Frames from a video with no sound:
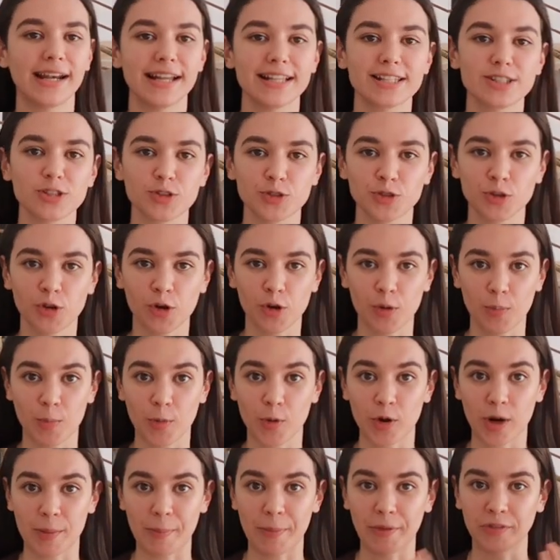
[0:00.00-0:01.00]
let's talk
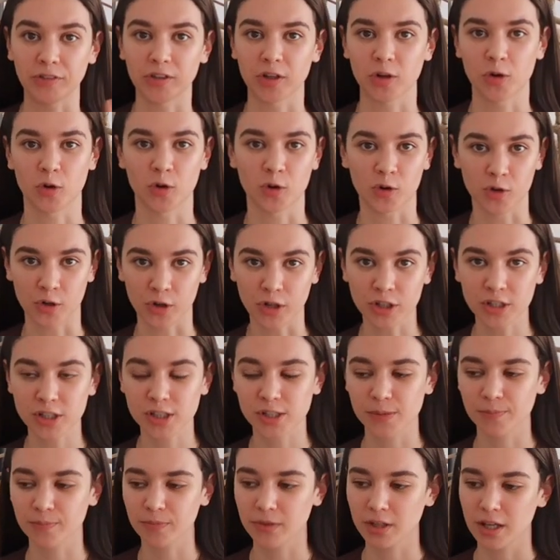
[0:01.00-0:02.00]
more about the course.
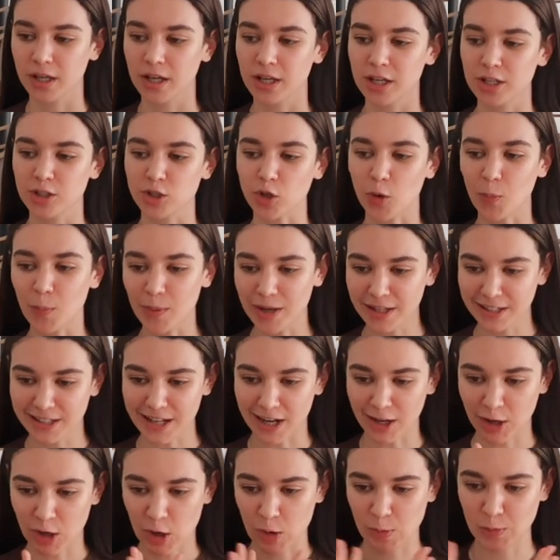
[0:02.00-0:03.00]
So
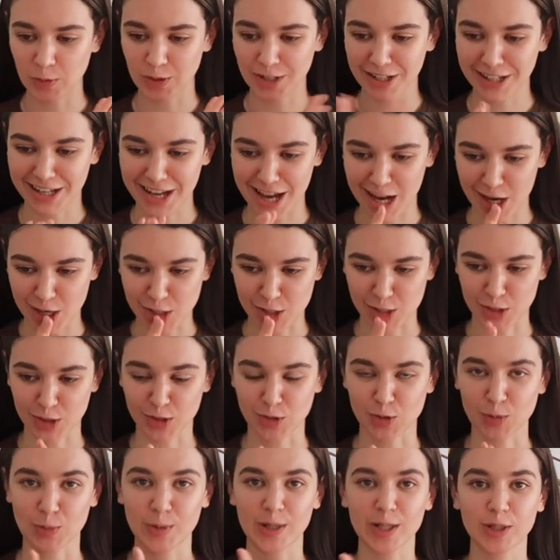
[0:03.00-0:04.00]
media and
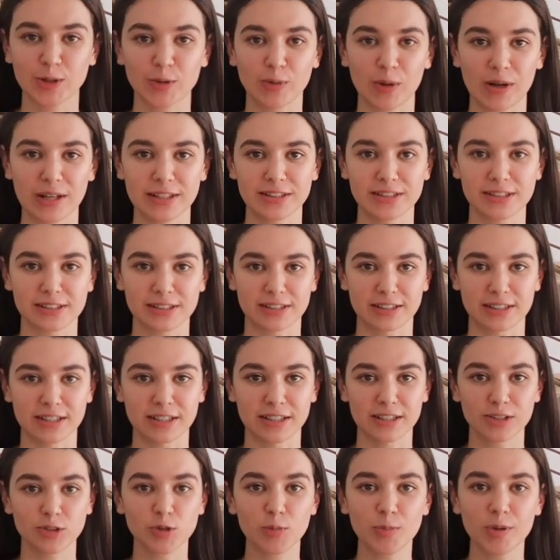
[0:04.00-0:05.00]
communications, where do I
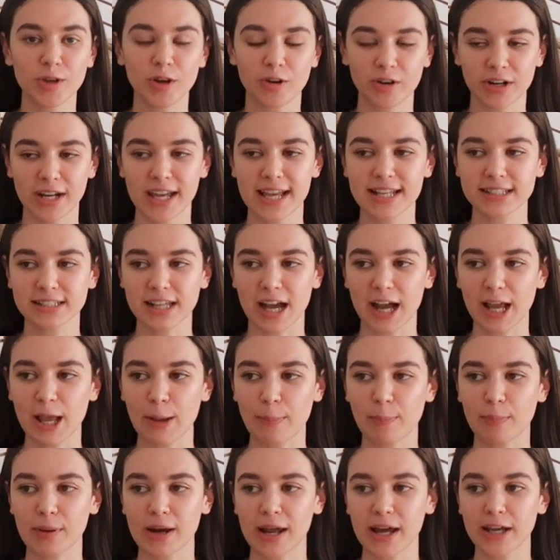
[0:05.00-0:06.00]
start? To be honest,
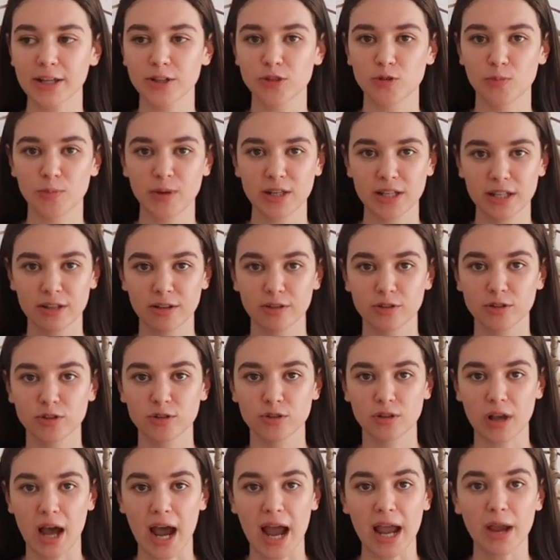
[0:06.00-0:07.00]

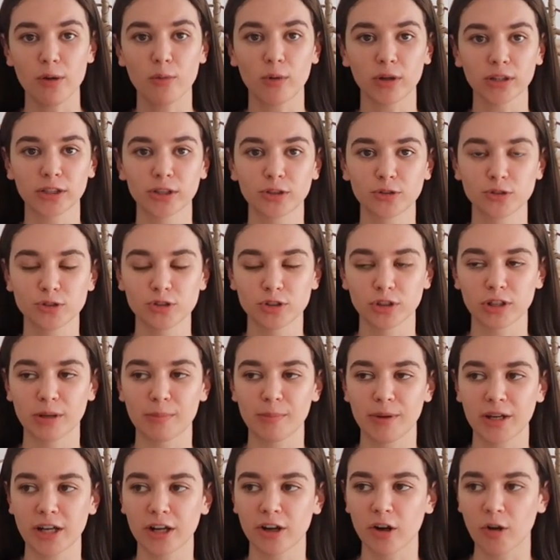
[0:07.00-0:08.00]
I wanted to study
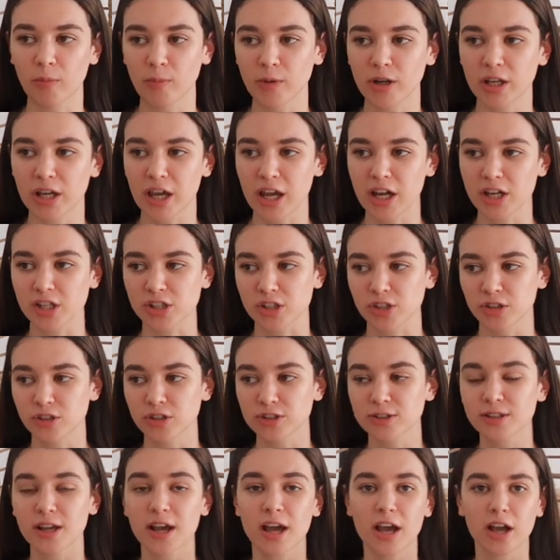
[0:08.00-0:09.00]
media and
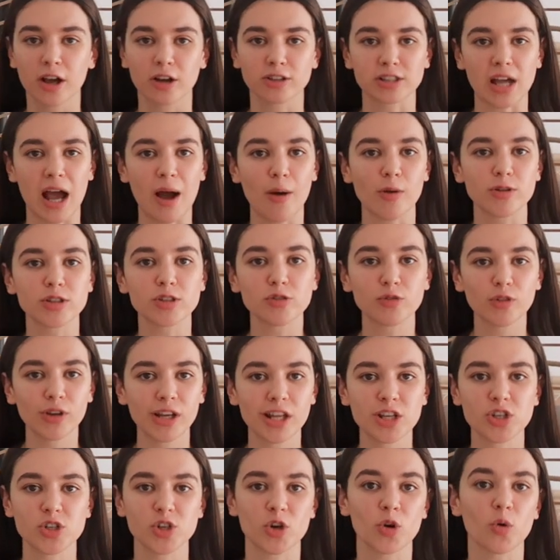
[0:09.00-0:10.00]
communications because I wasn't
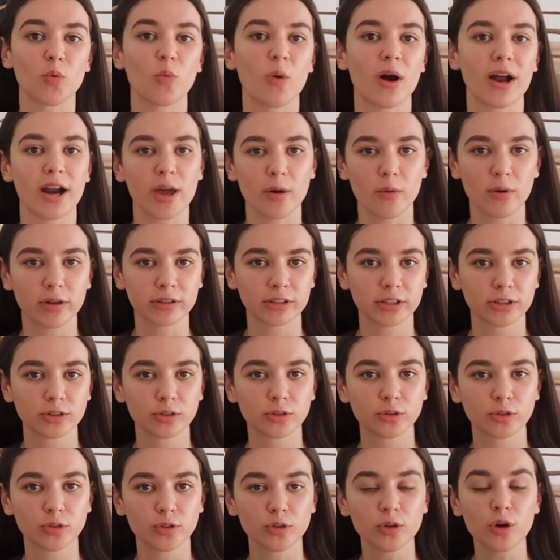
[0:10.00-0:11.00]
really sure what I wanted
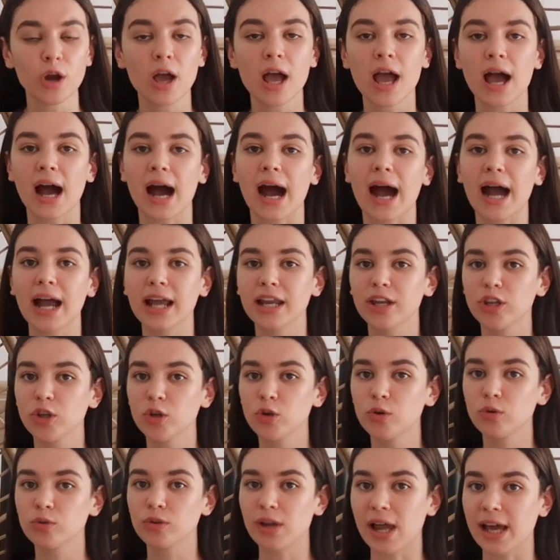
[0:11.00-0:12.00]
to do. I
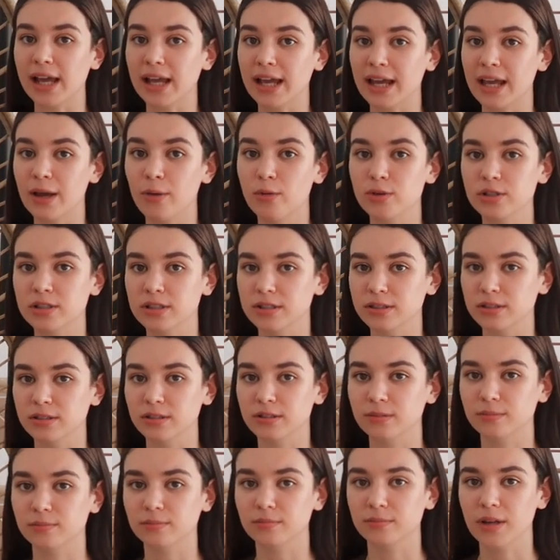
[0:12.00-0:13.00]
knew
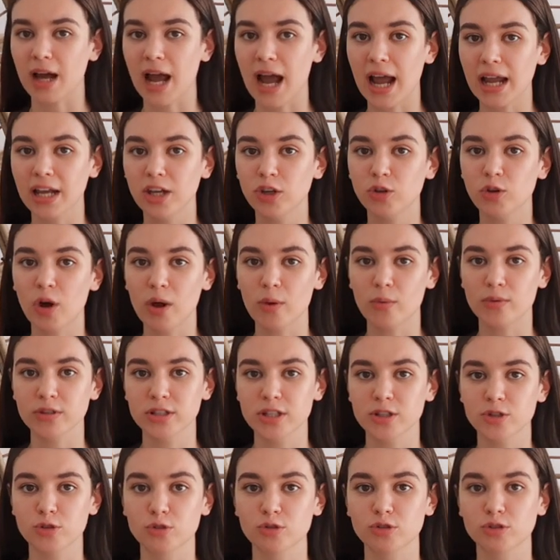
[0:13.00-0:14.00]
I
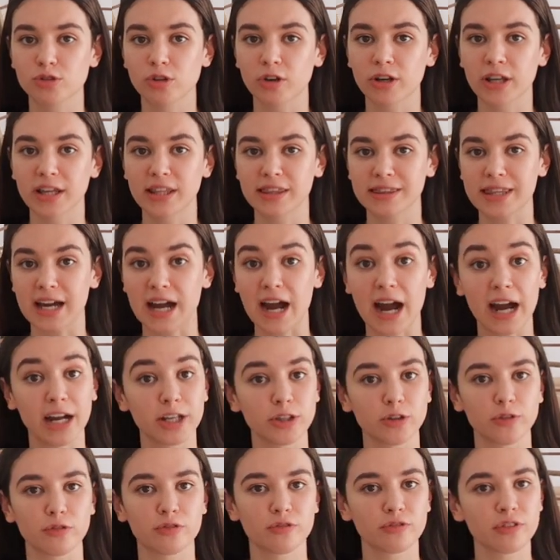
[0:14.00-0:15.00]
wanted to study in that
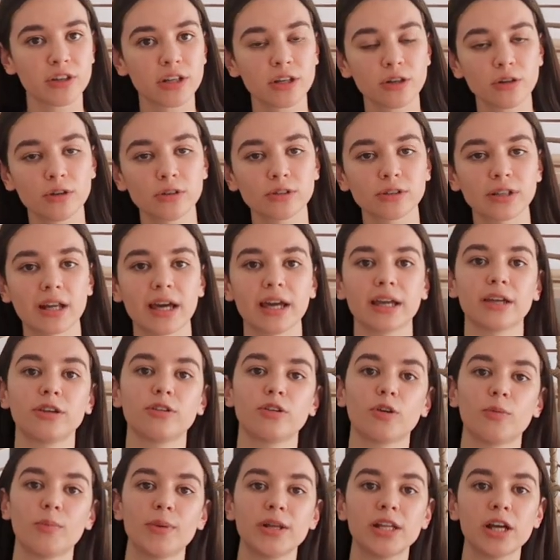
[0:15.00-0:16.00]
kind of field. Like,
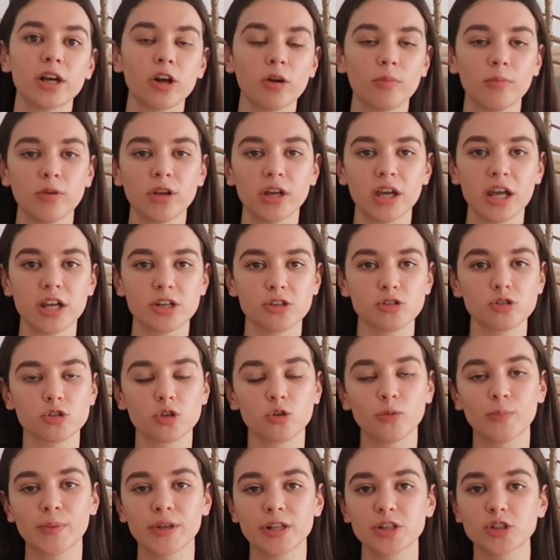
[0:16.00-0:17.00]
you know, media and
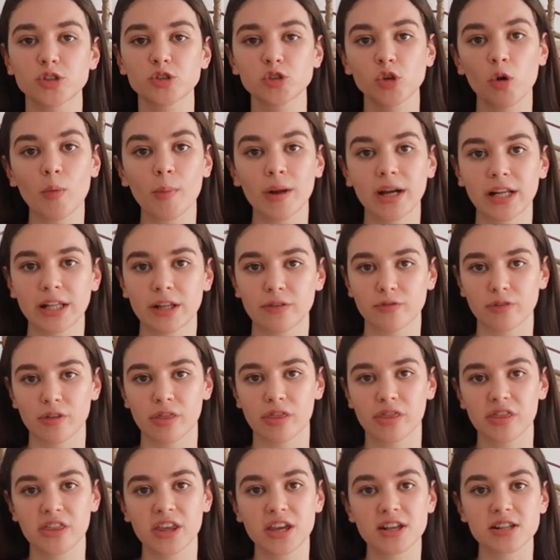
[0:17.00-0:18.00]
communications could be so many
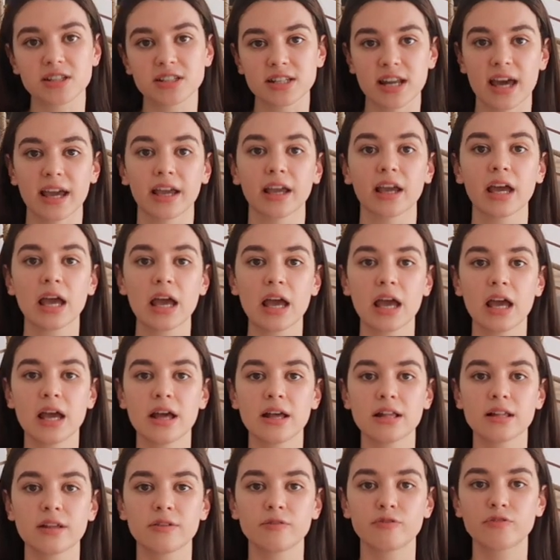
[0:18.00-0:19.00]
different things, like
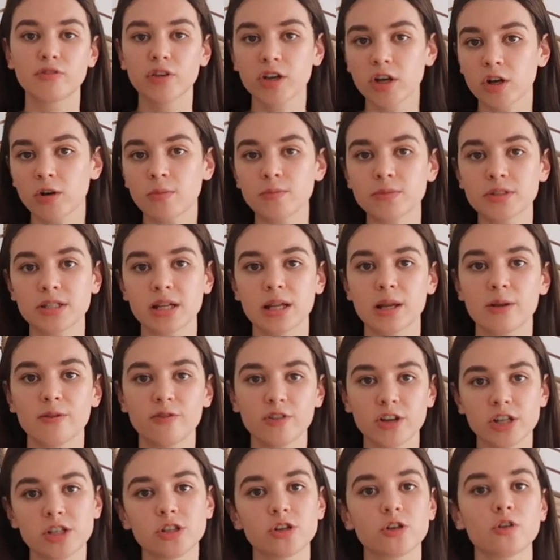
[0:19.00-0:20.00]
film,
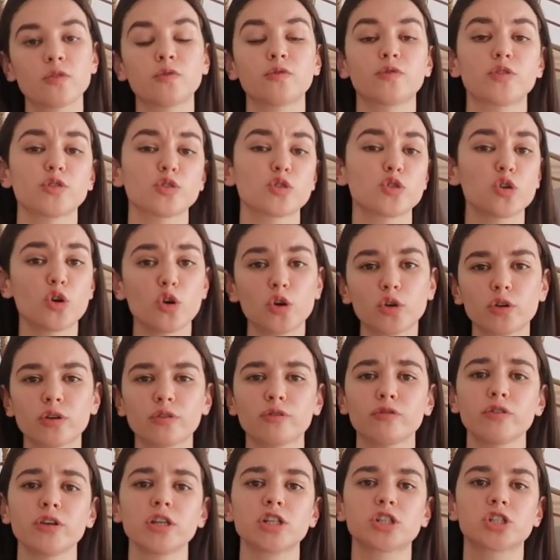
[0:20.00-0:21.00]
television,
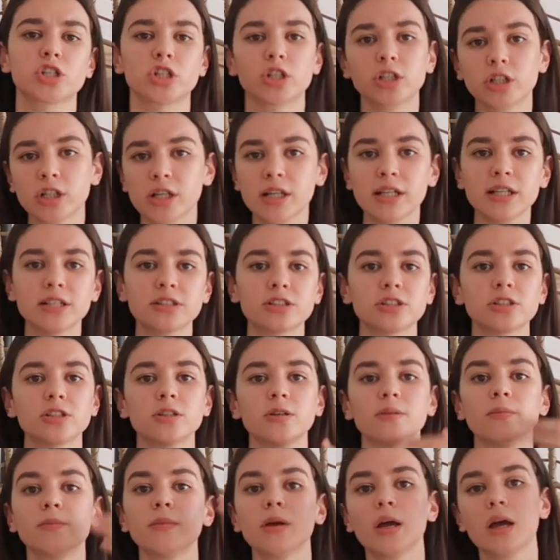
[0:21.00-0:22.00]
photography,
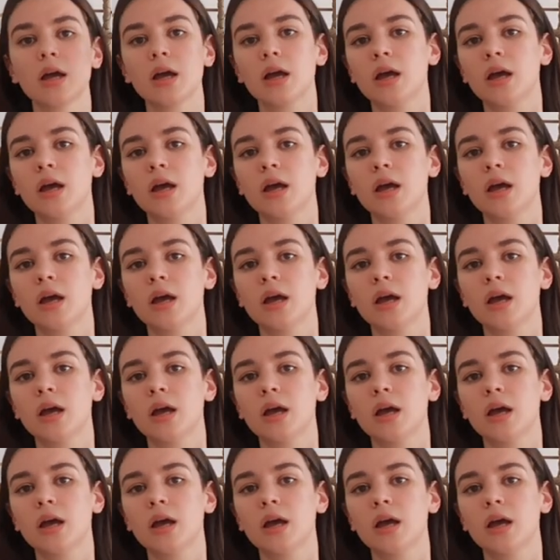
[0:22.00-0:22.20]
journalism,